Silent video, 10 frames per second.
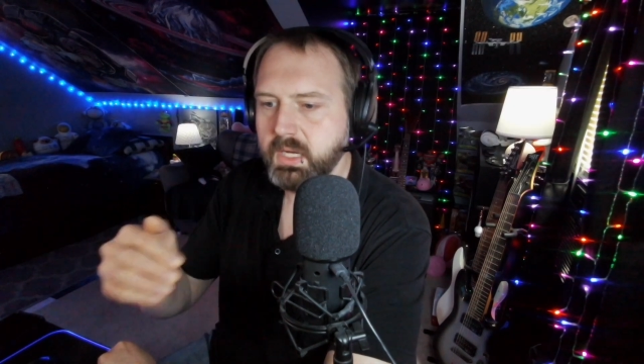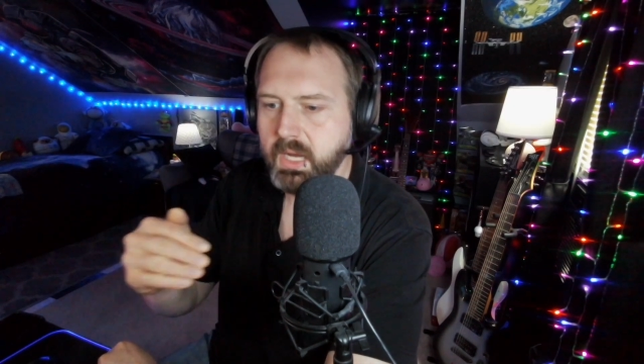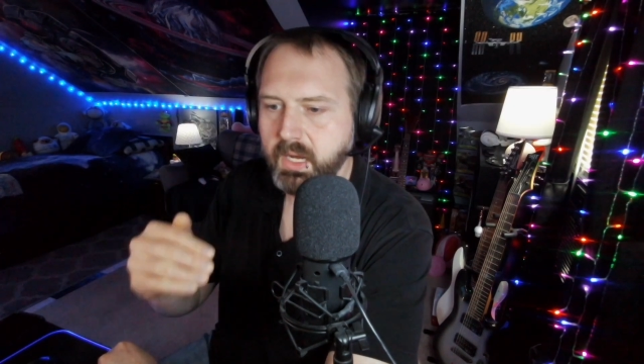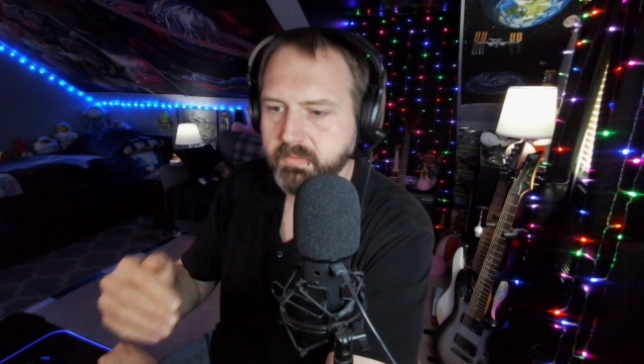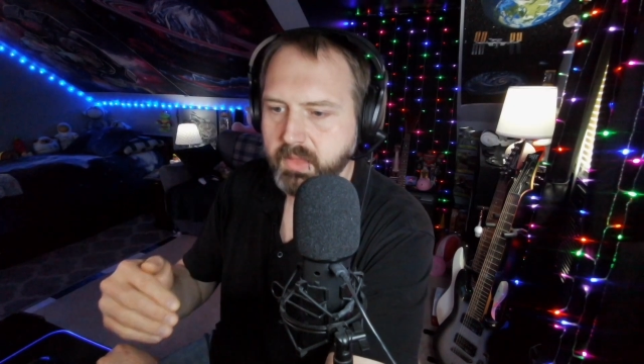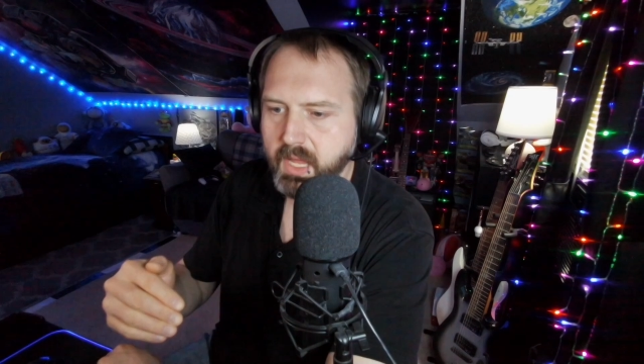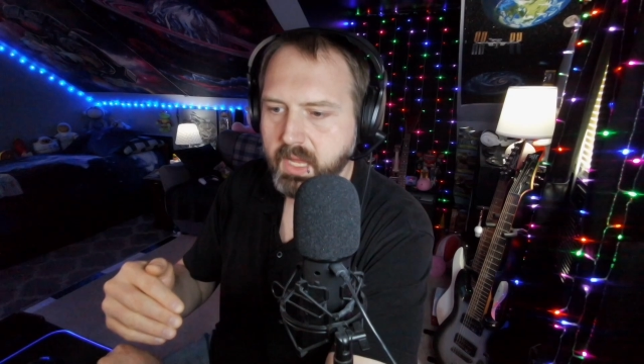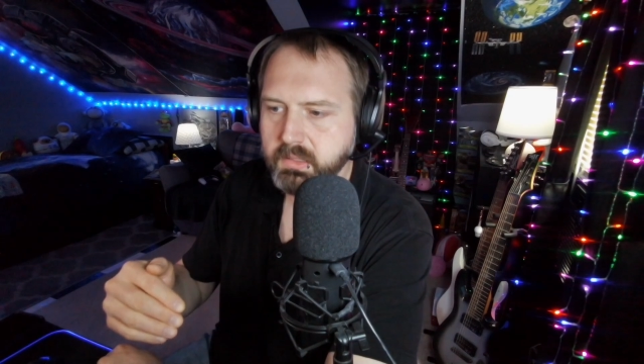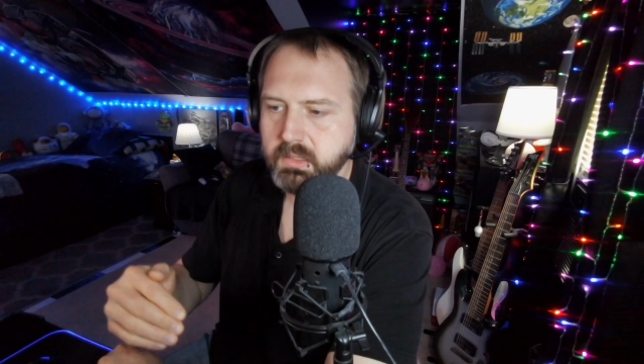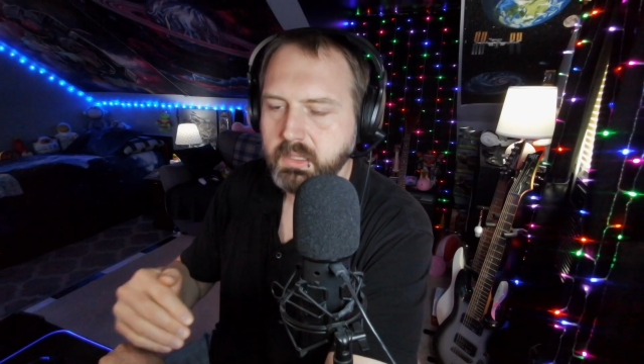out of
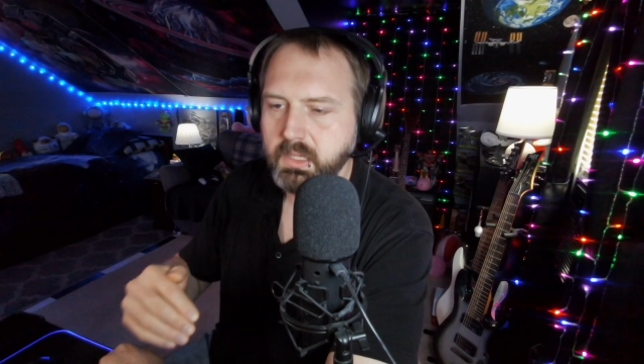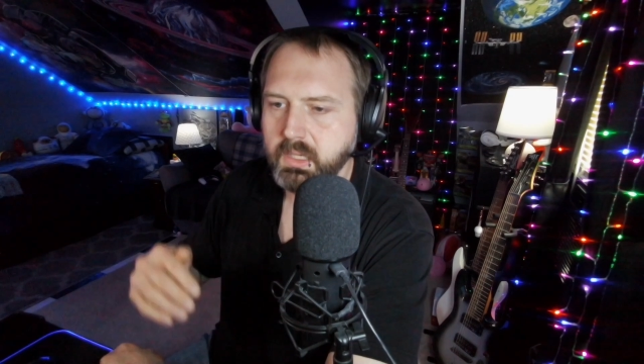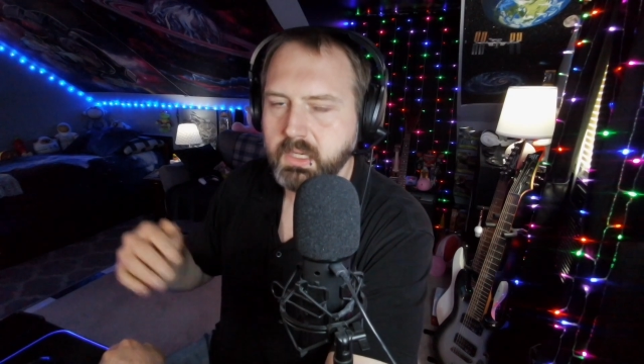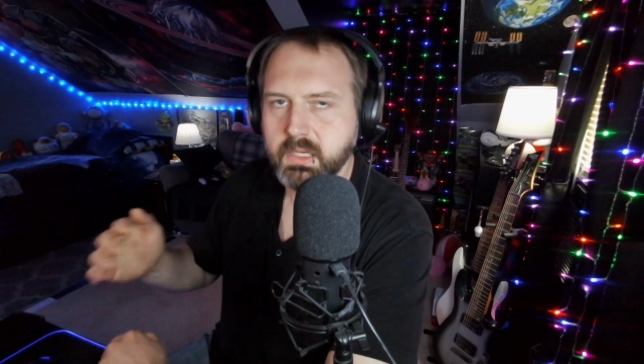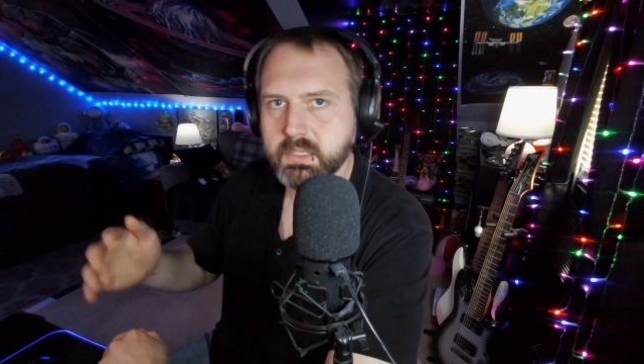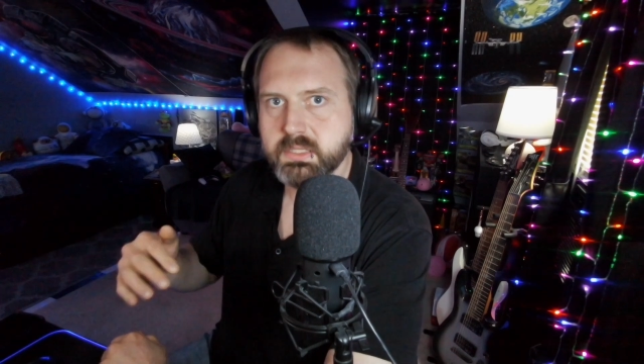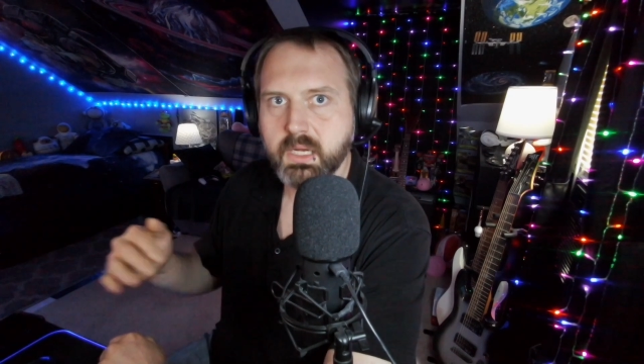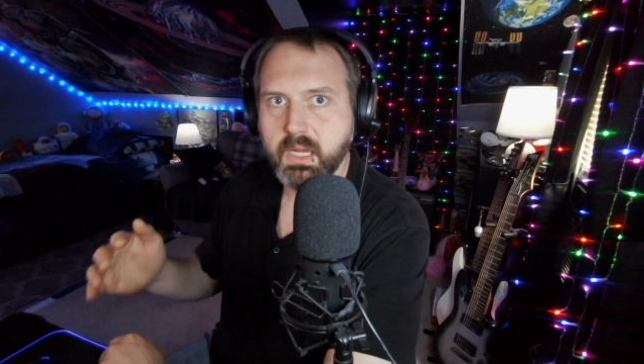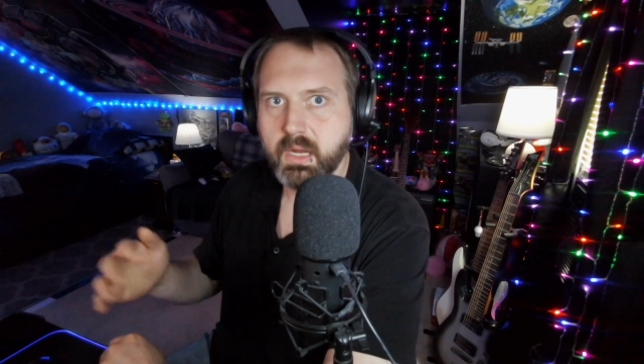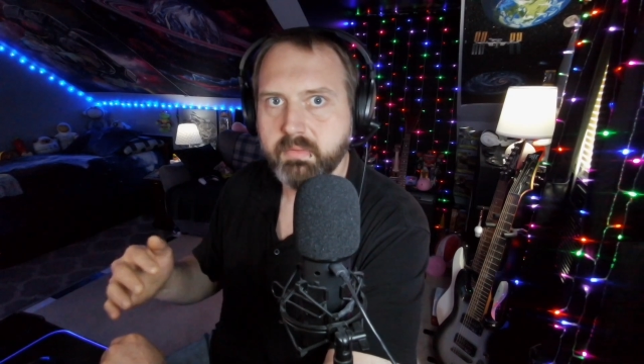that and kind of
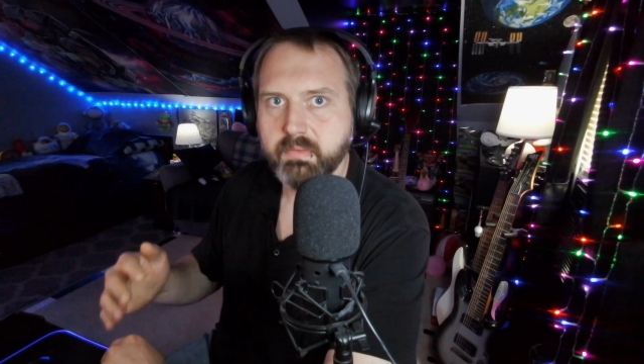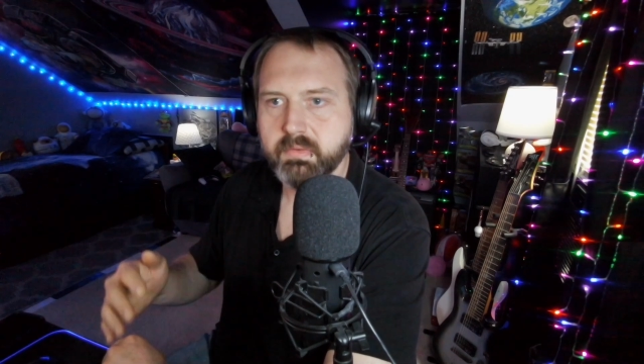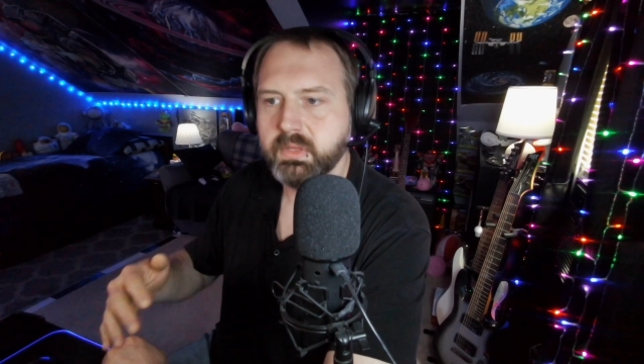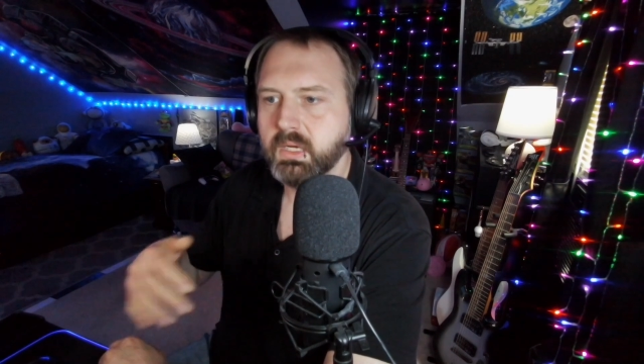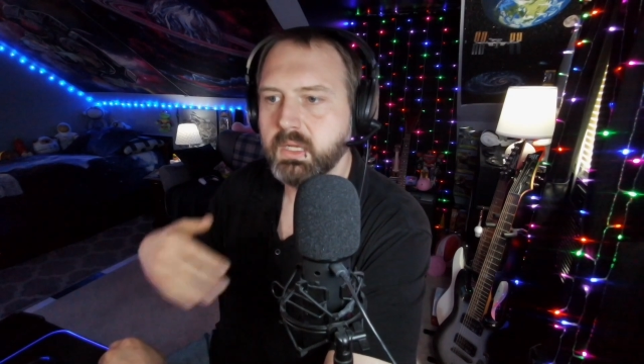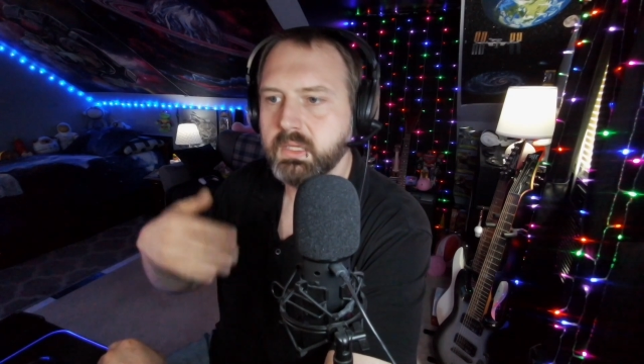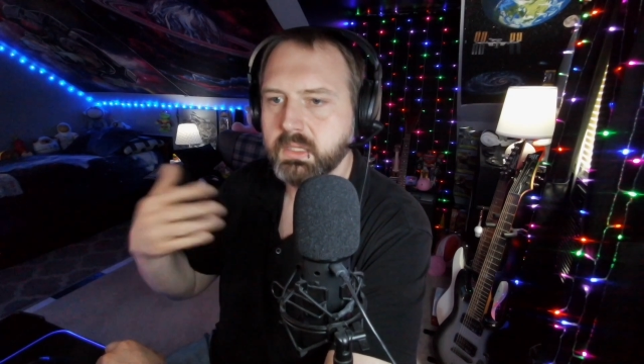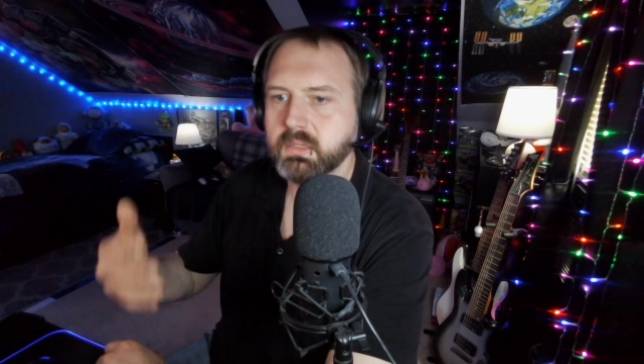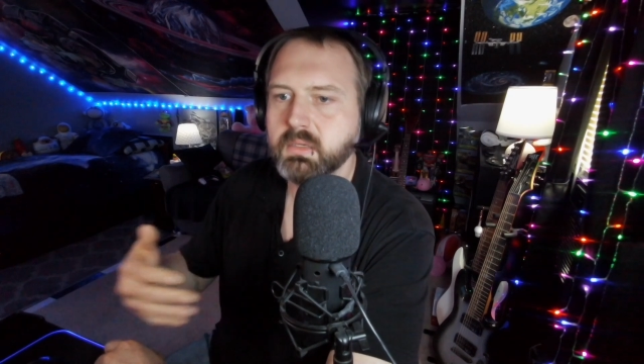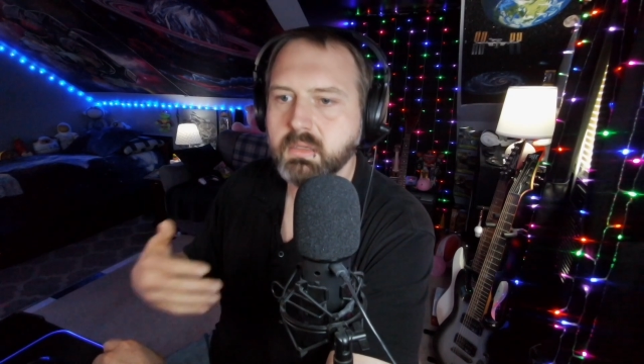sign out of everything and
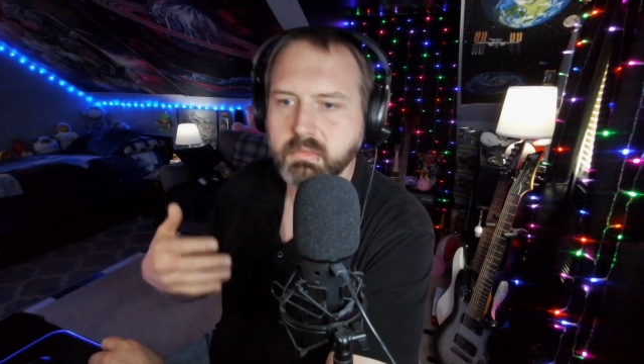then